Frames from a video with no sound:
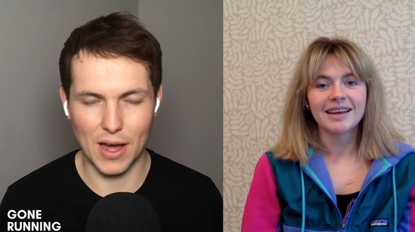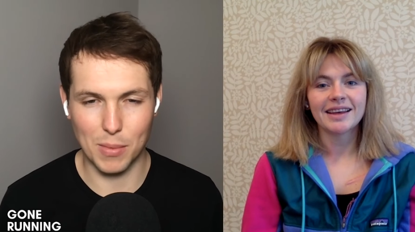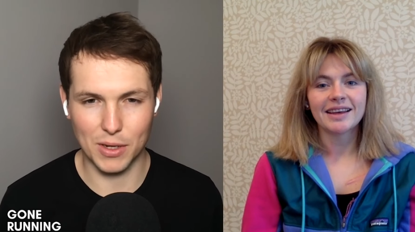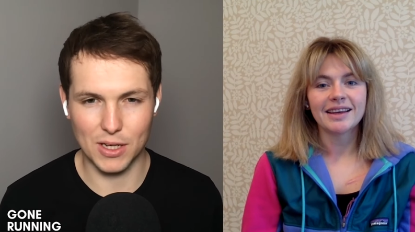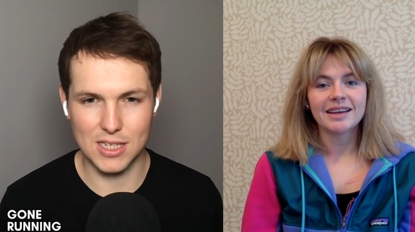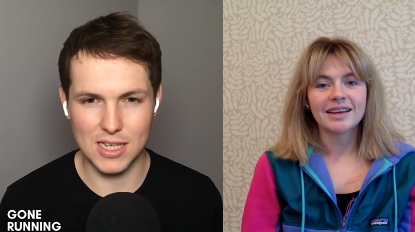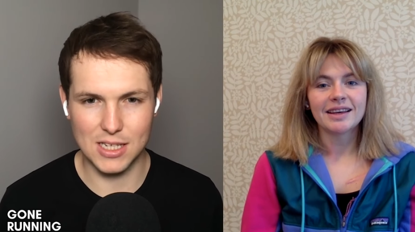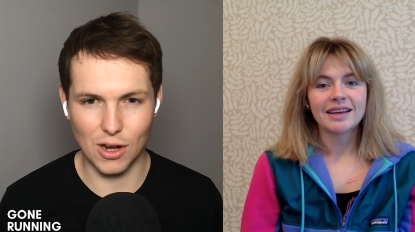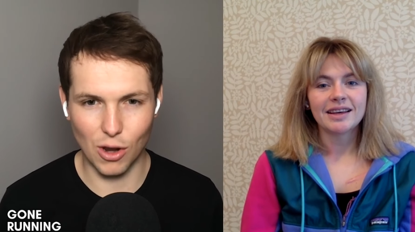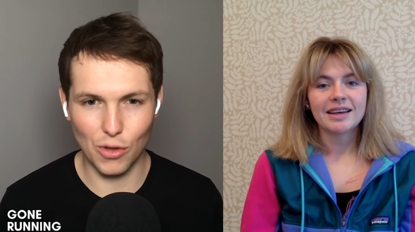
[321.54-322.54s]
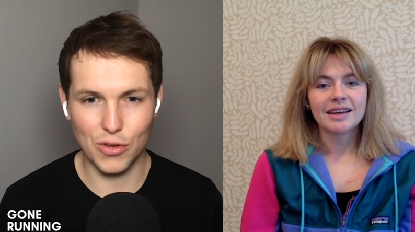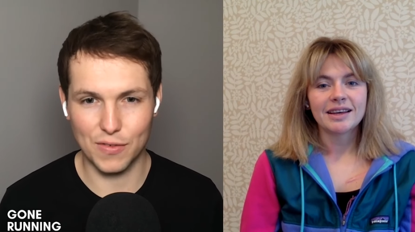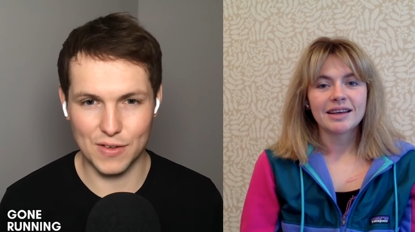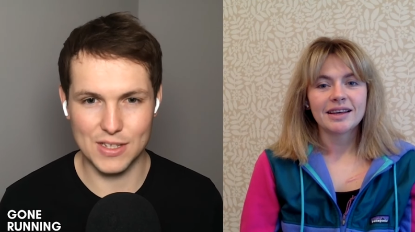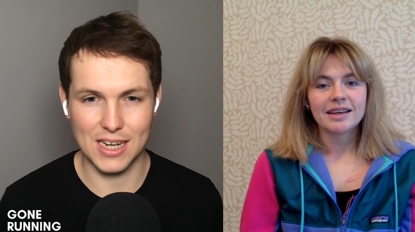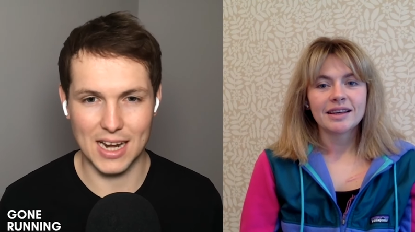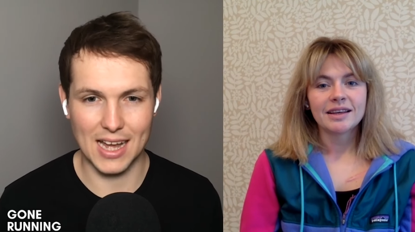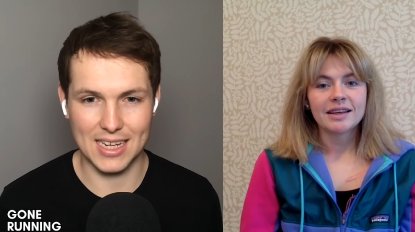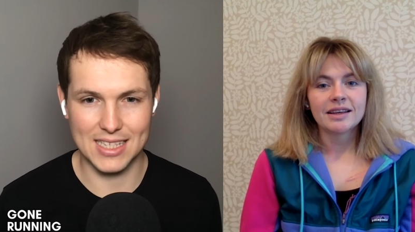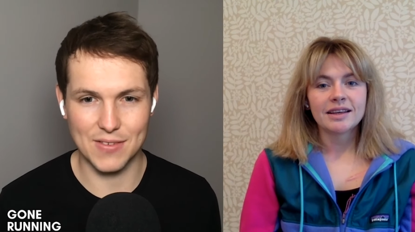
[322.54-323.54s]
Speaker 1: of that? Because it's a lot of physical
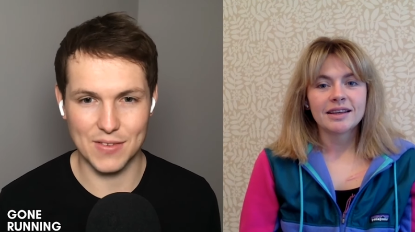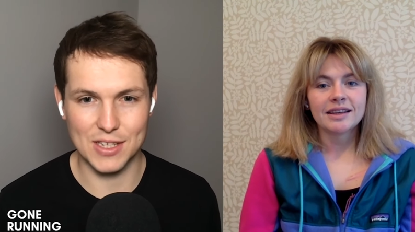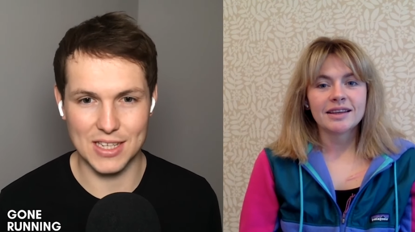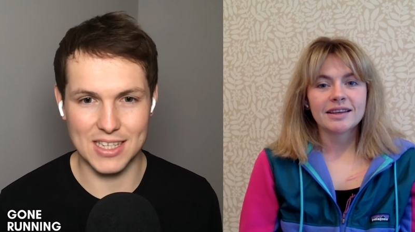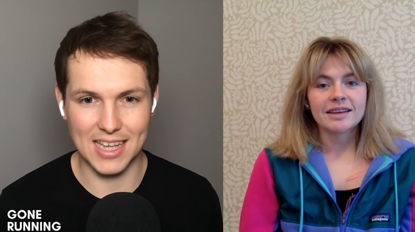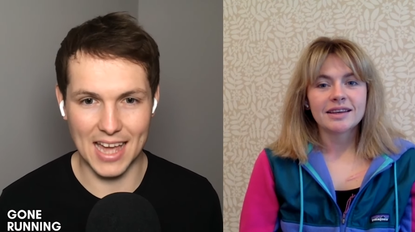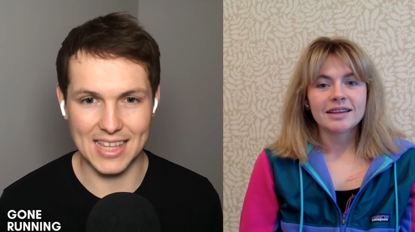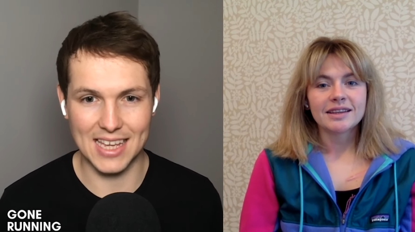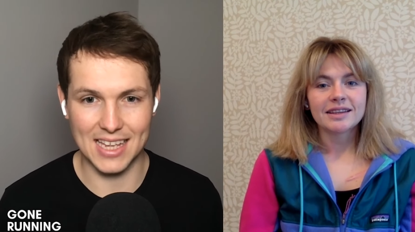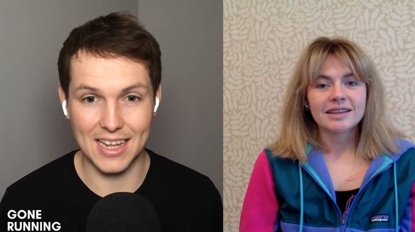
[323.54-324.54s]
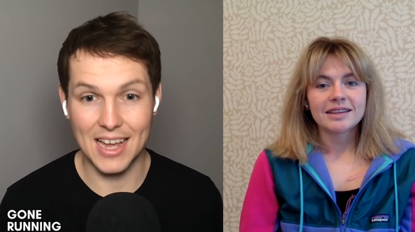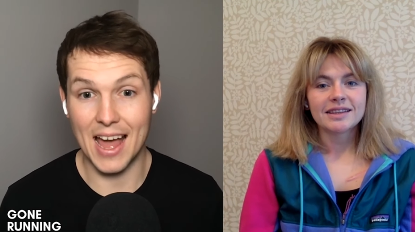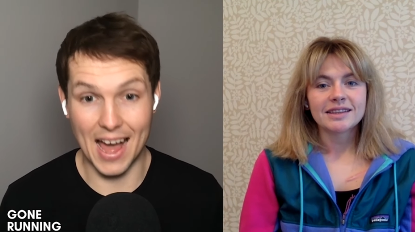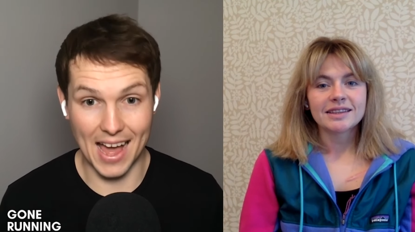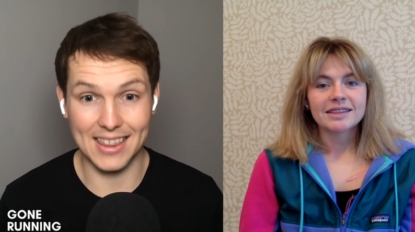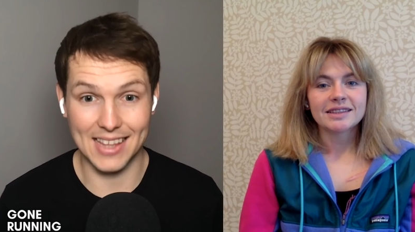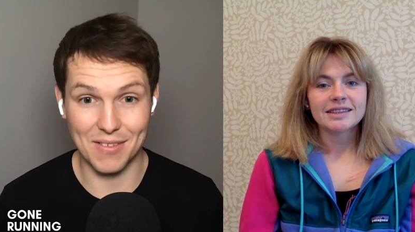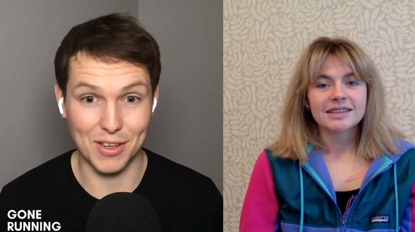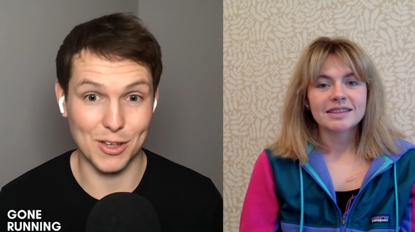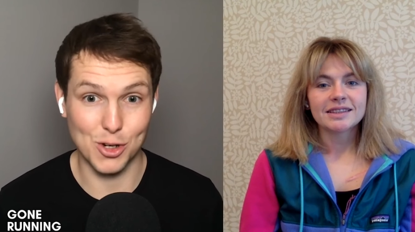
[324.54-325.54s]
activity to get in and
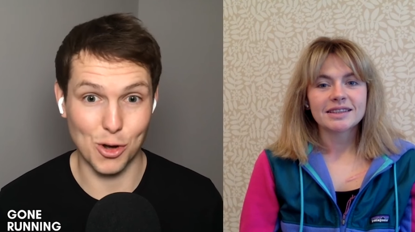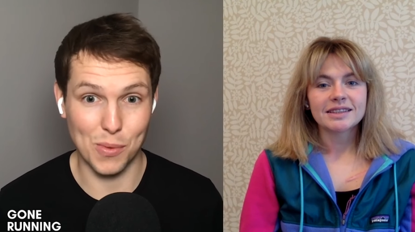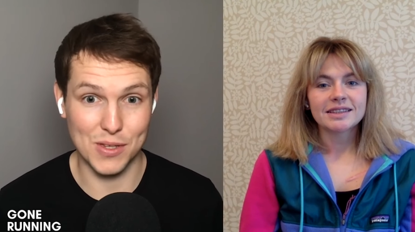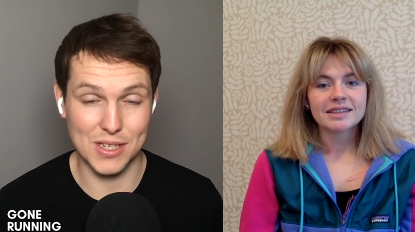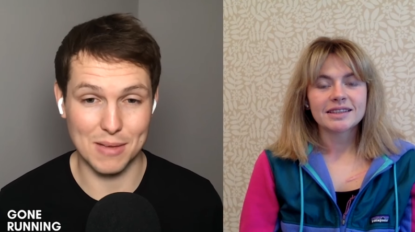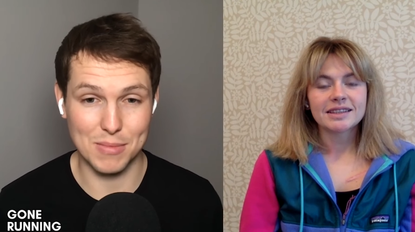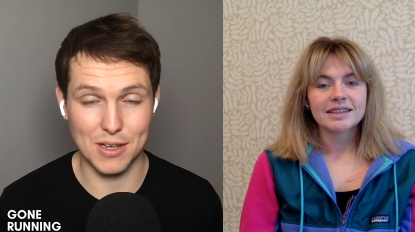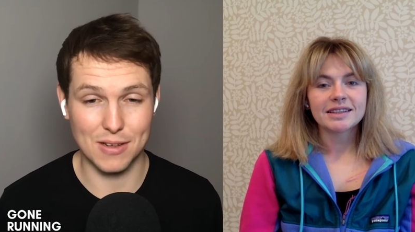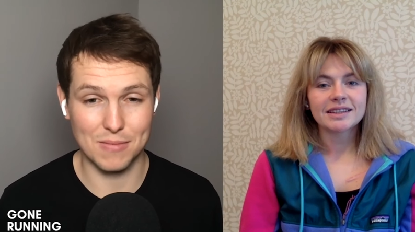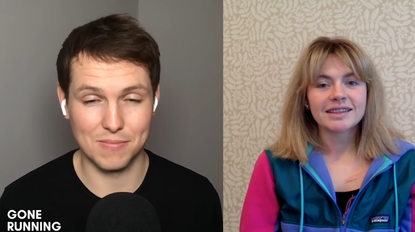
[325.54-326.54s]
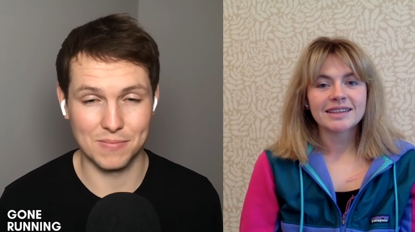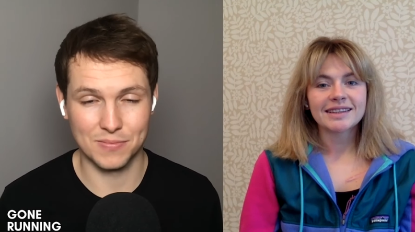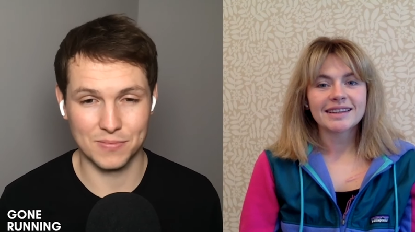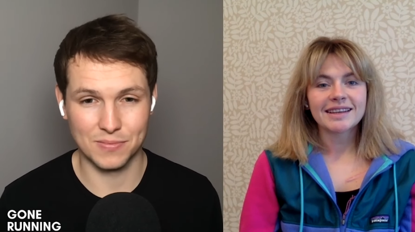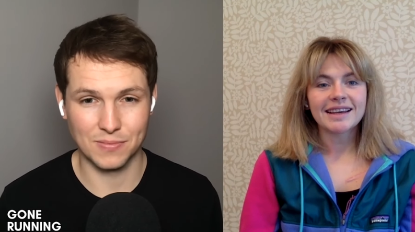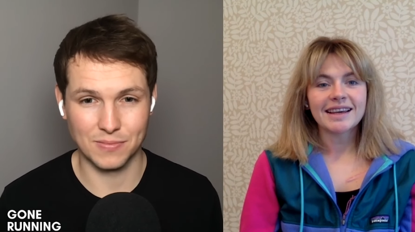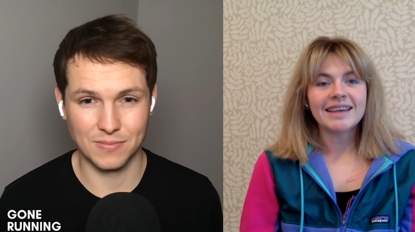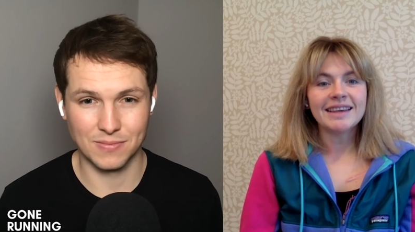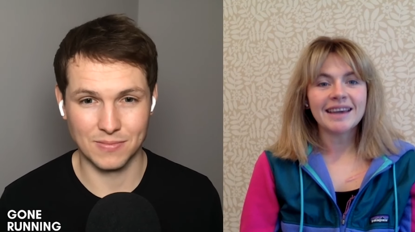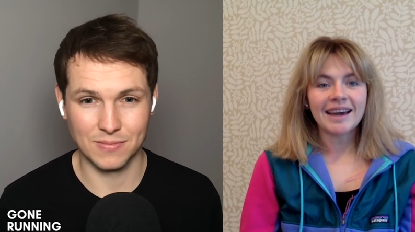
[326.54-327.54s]
having a job at the same time.
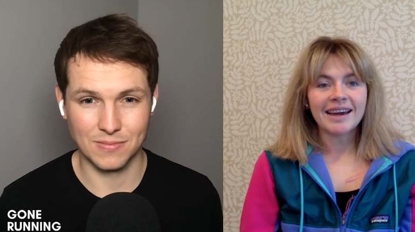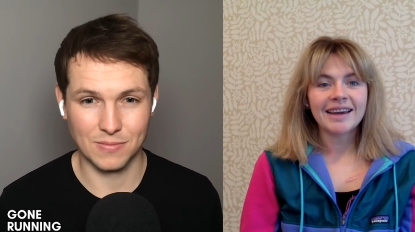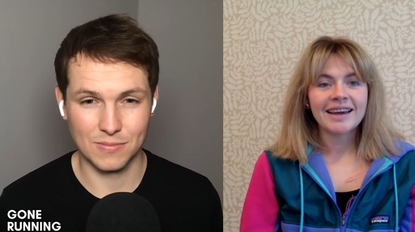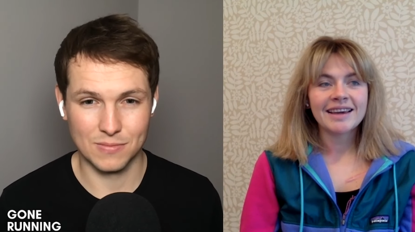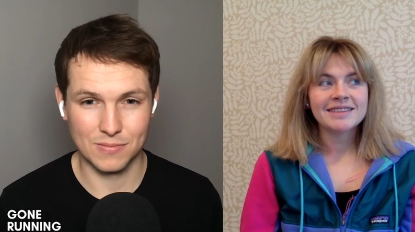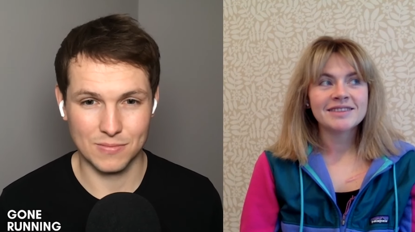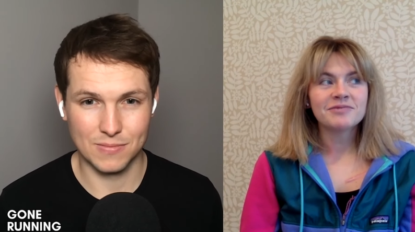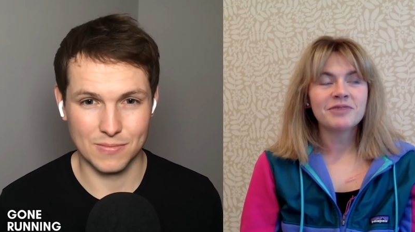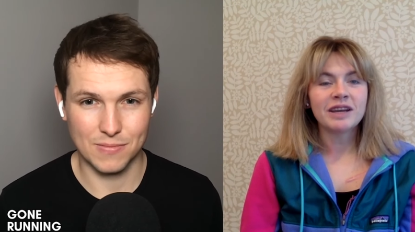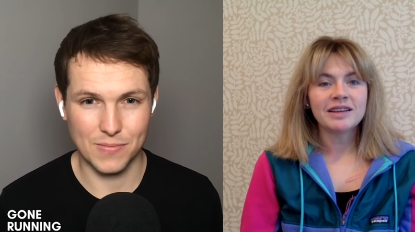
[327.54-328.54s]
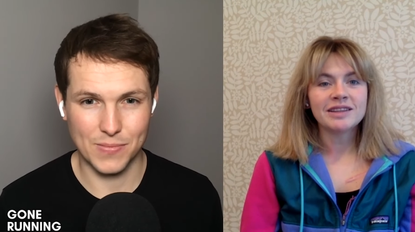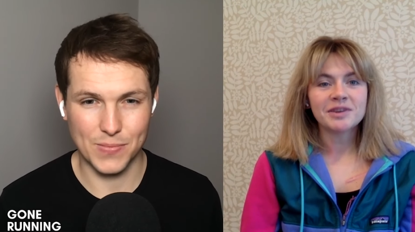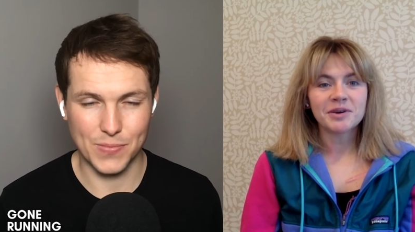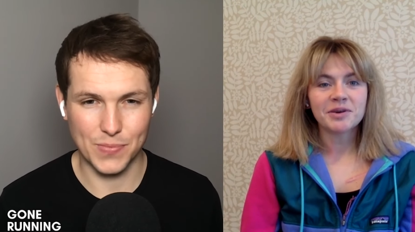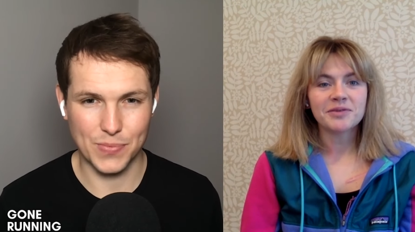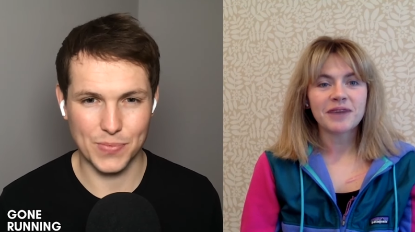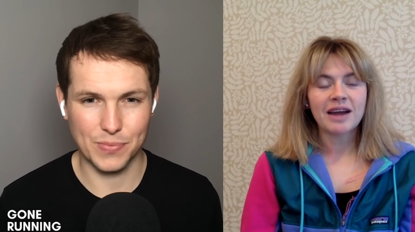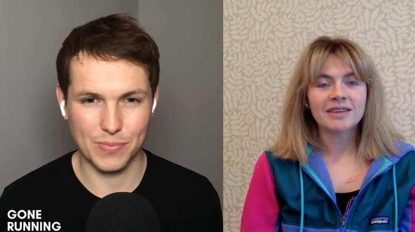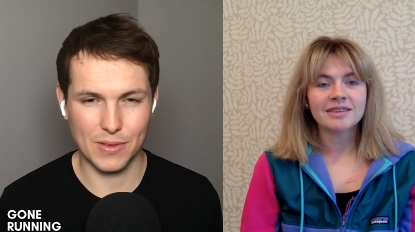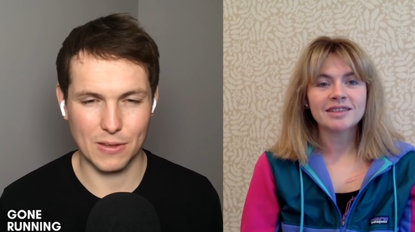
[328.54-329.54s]
Speaker 2: Yeah, it is really tough.
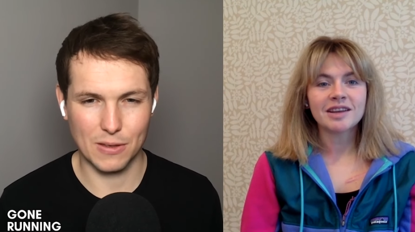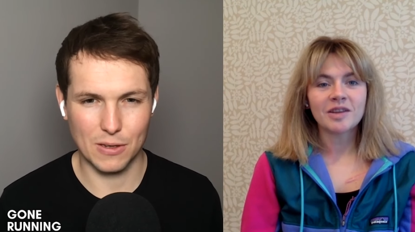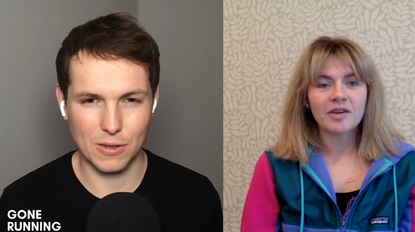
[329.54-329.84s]
And